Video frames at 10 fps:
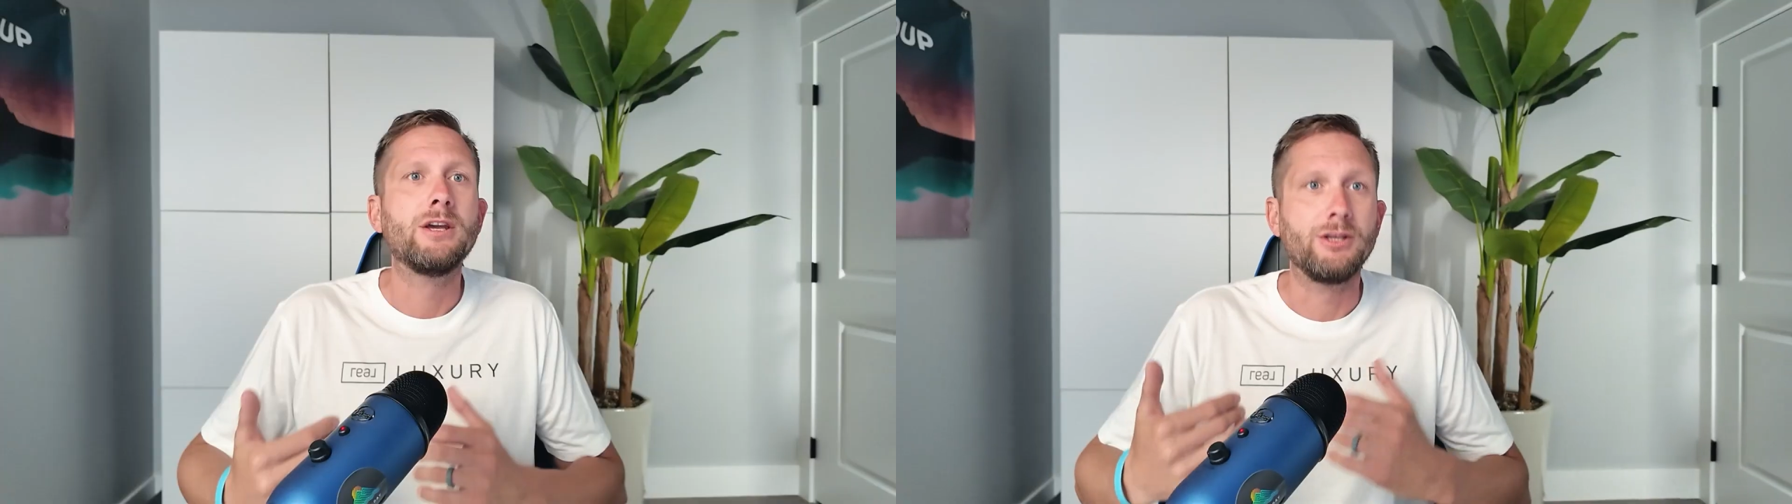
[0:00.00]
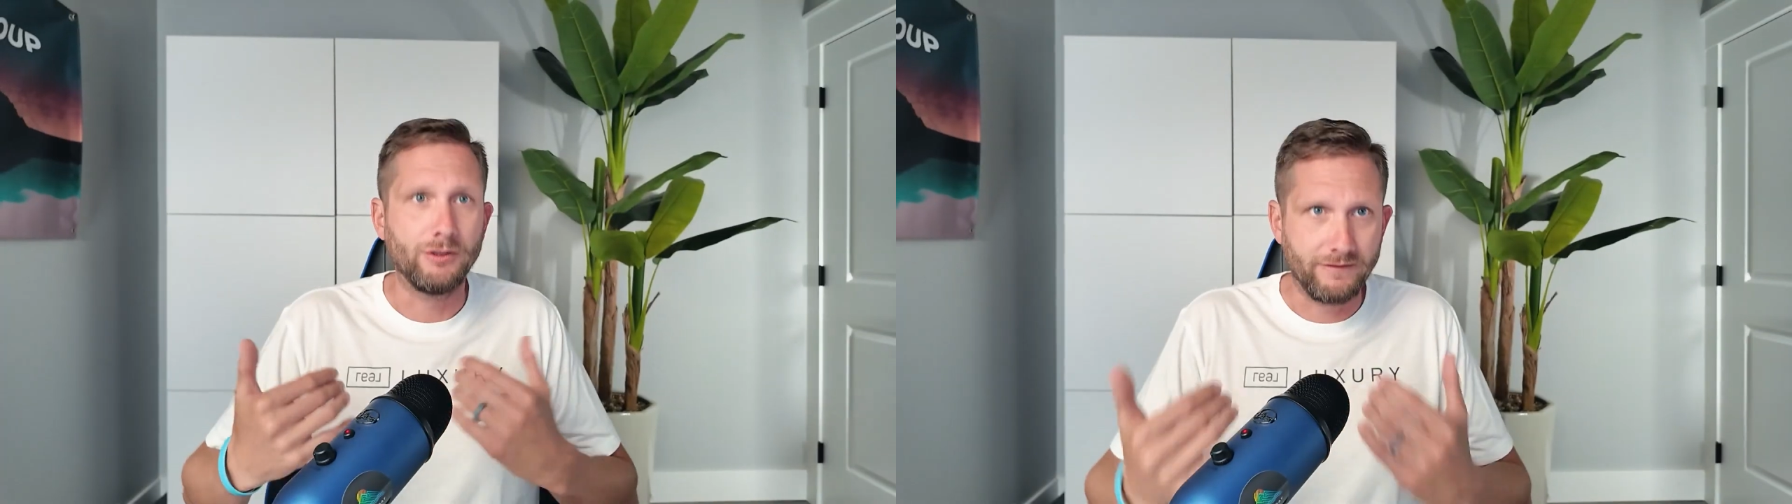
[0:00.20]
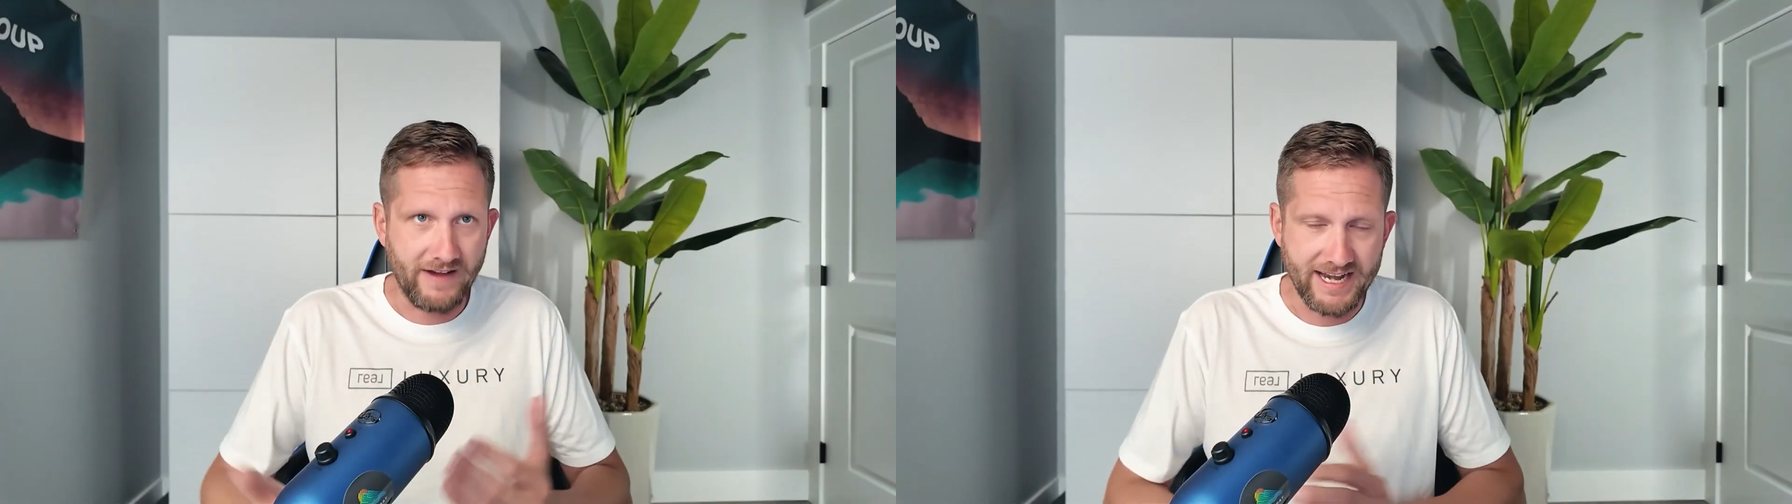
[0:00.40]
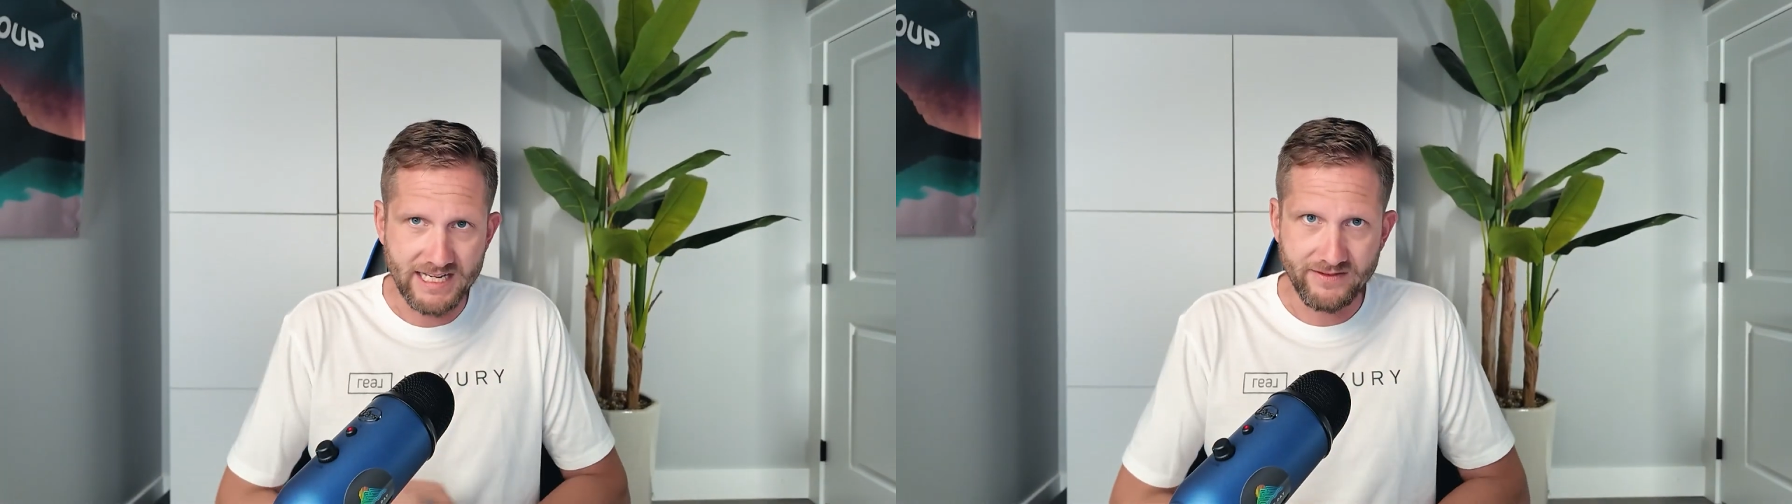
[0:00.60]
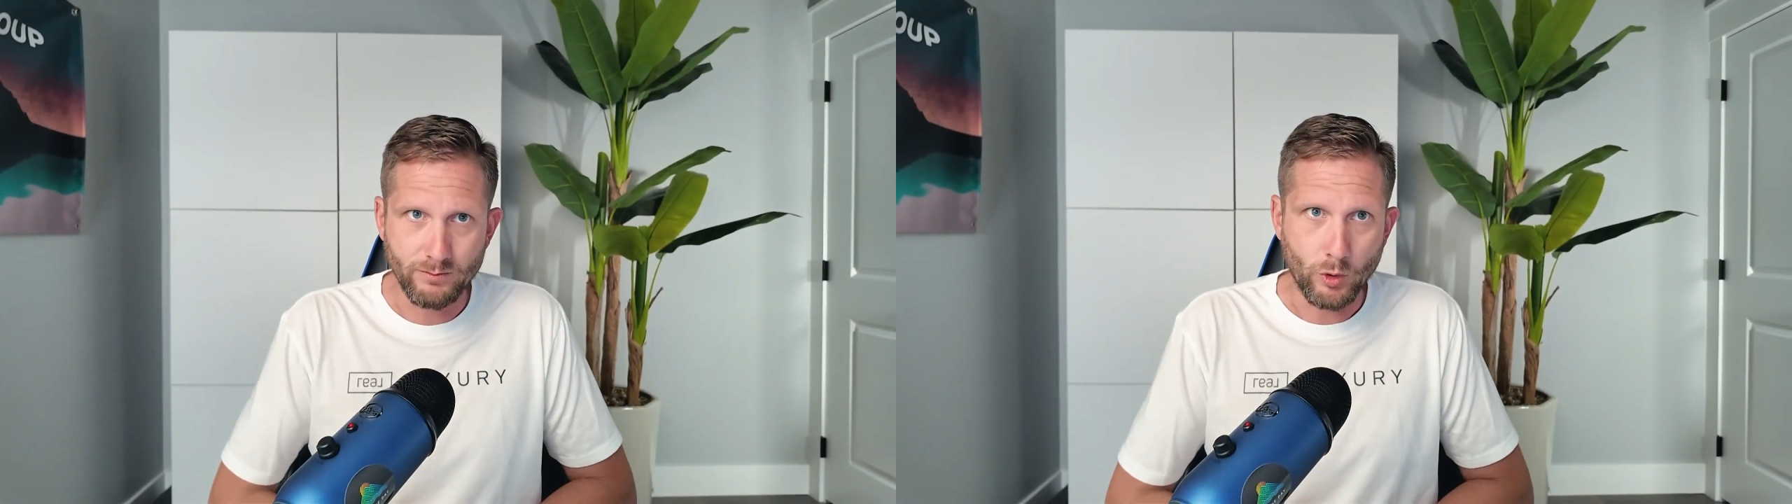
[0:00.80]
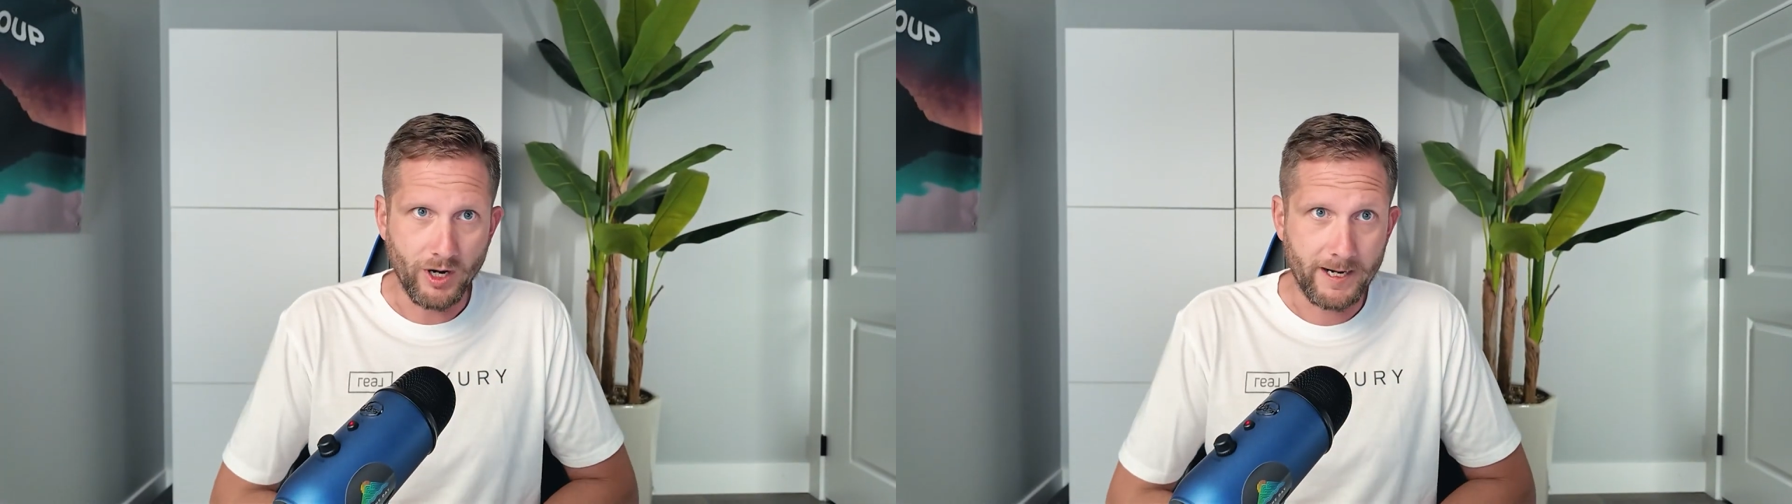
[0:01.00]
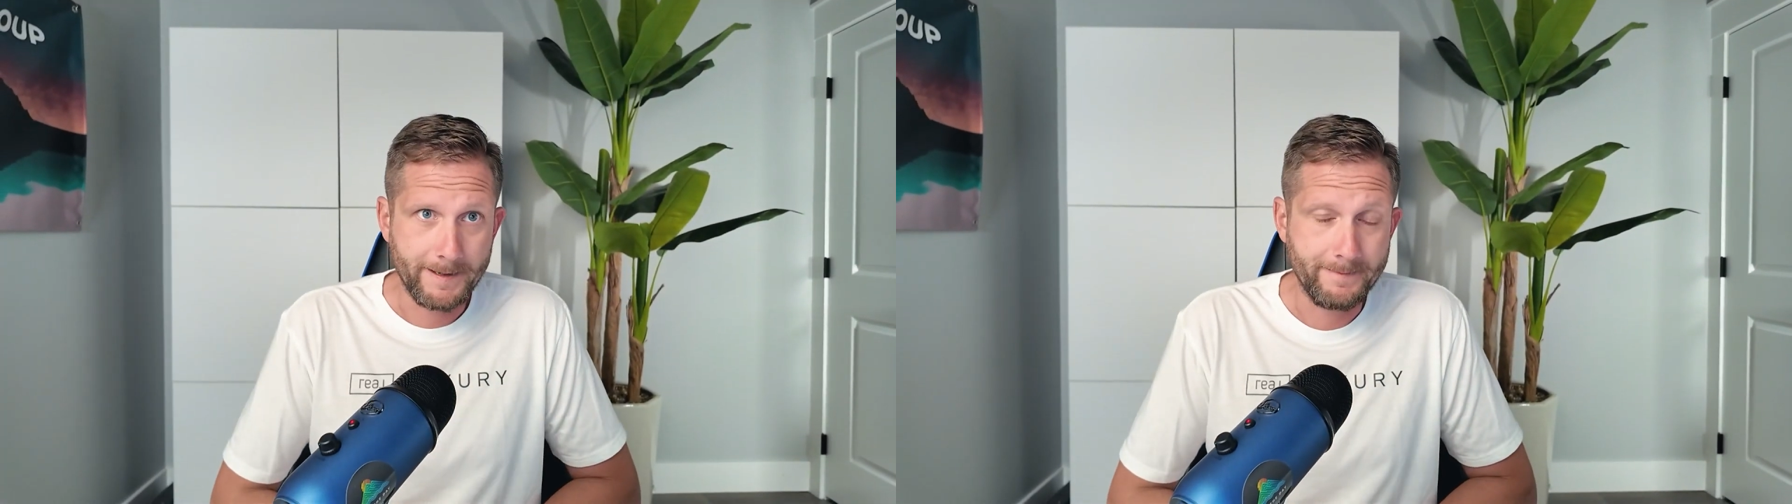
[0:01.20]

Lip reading: you'll find even more.